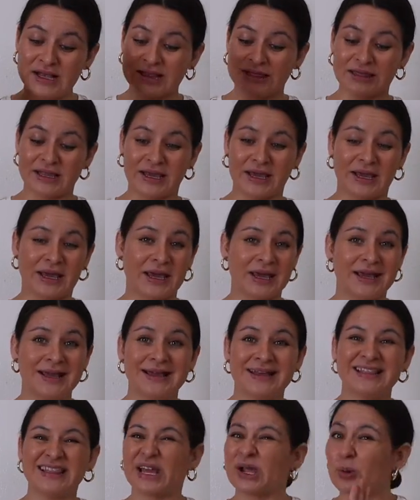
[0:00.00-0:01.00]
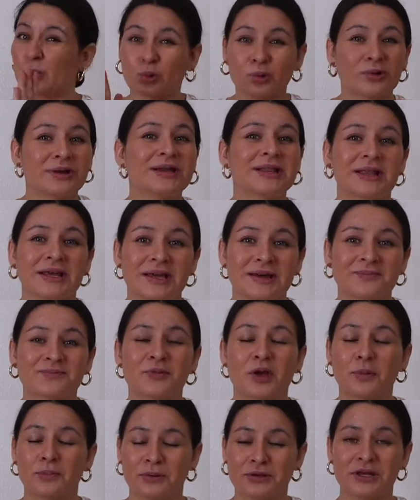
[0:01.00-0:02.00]
Like, like really.
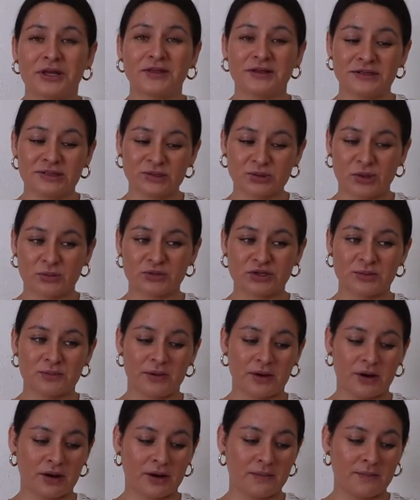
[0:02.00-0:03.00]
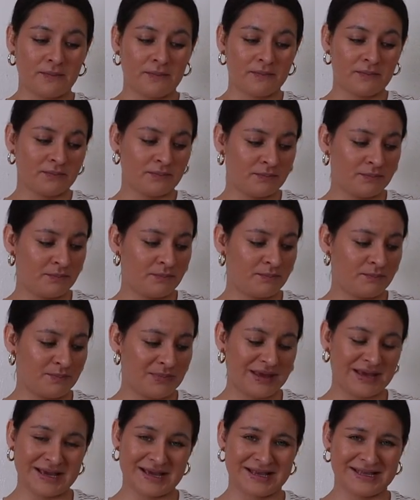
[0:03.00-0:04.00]
I'll put it in the description bar
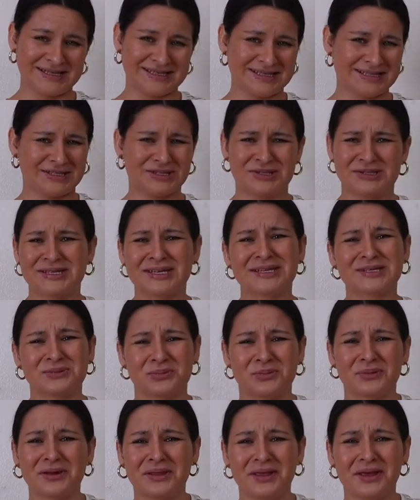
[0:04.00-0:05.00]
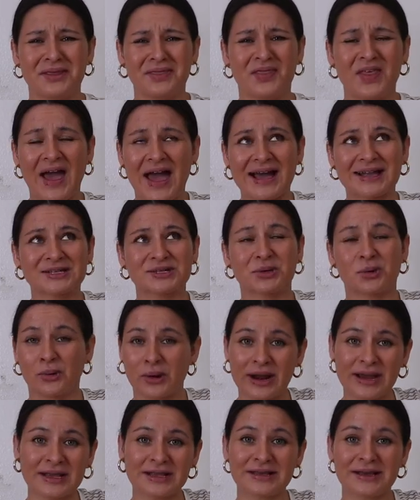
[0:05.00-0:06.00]
because it's just, it's really that
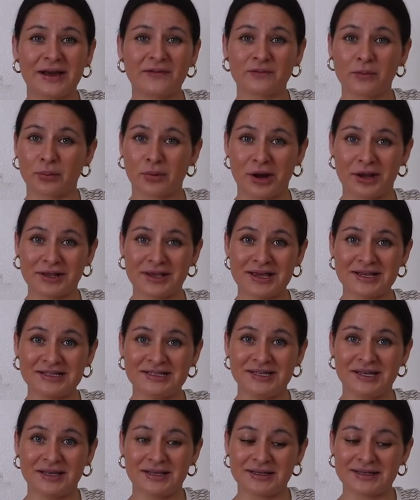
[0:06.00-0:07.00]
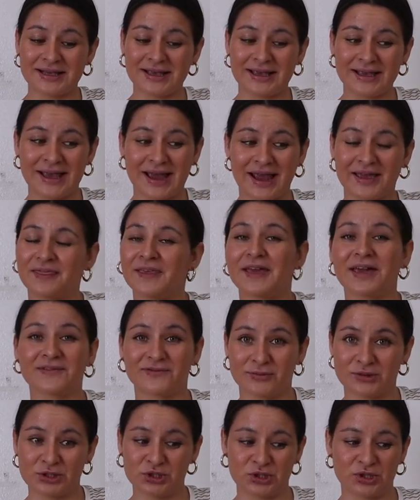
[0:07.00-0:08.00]
great of a product. I think
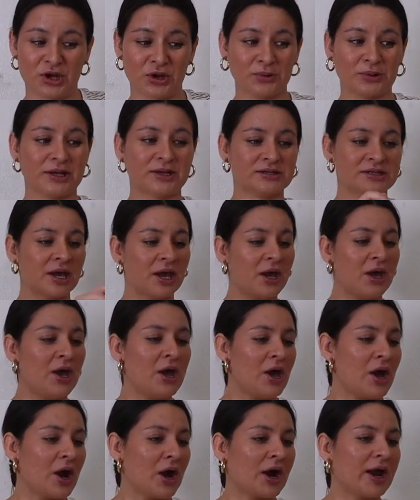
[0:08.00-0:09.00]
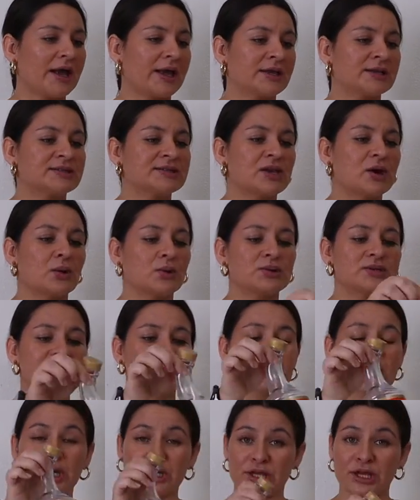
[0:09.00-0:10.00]
everyone should own it. All right, so
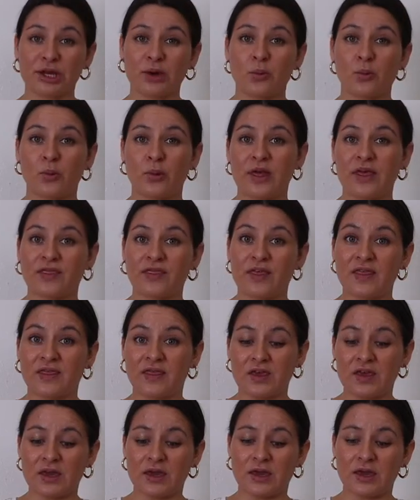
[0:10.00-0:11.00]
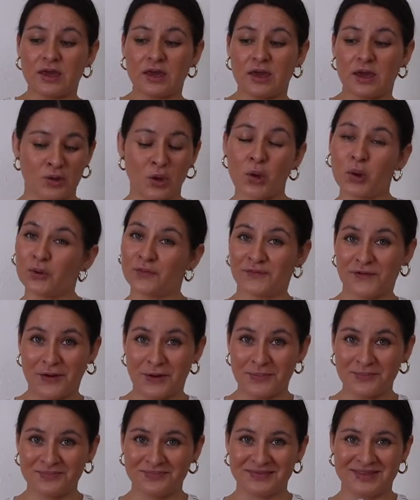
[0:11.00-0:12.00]
starting with the cold
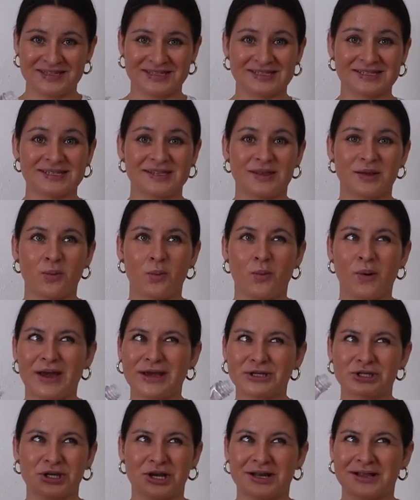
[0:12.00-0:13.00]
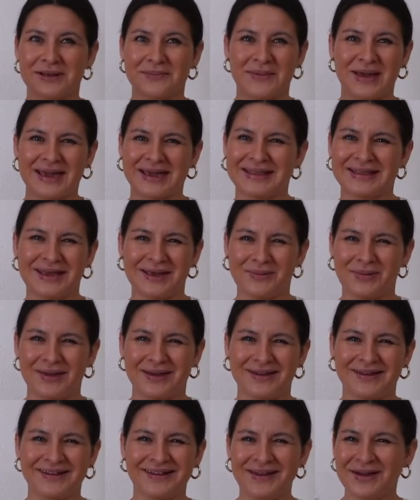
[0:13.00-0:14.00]
foam. This is the white chocolate
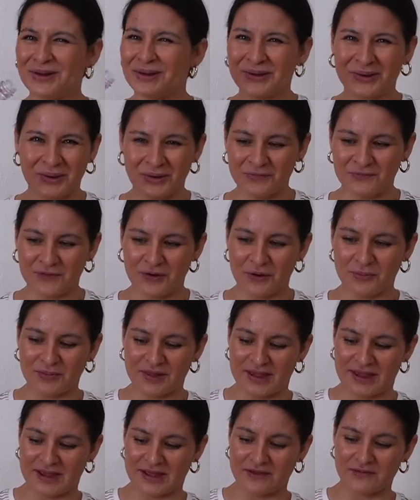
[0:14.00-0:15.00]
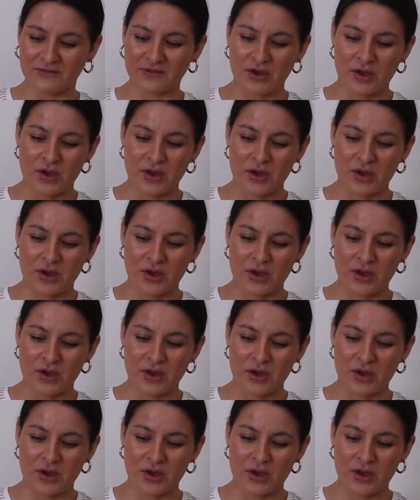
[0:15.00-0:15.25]
macadamia cold foam they have.